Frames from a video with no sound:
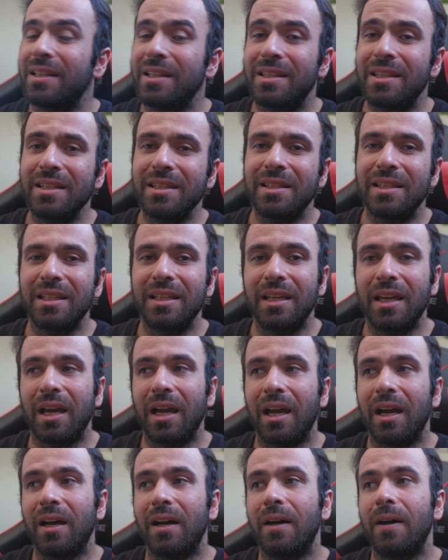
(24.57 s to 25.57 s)
This is the
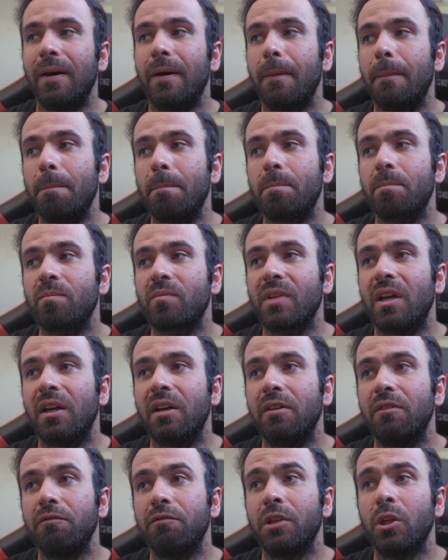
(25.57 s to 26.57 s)

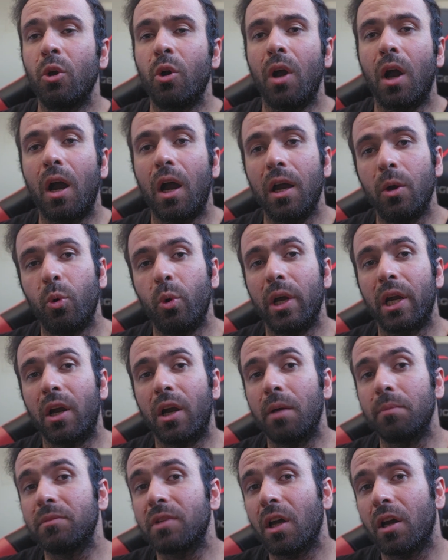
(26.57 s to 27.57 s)
video where
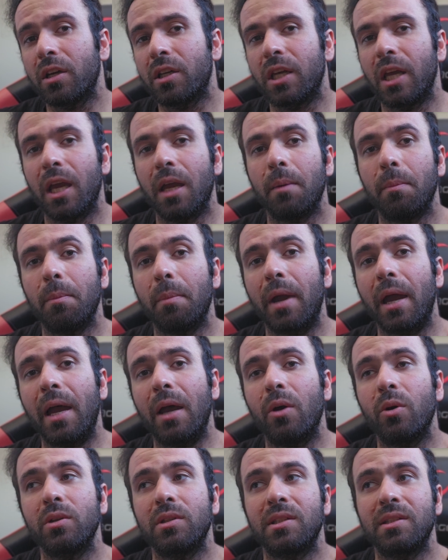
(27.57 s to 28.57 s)
I'm talking
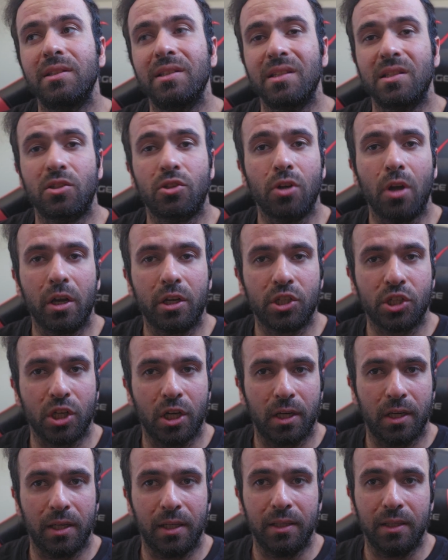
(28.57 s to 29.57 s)
about
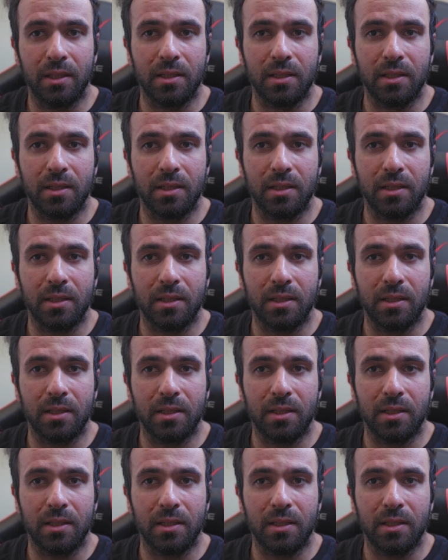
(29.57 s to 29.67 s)
destruction in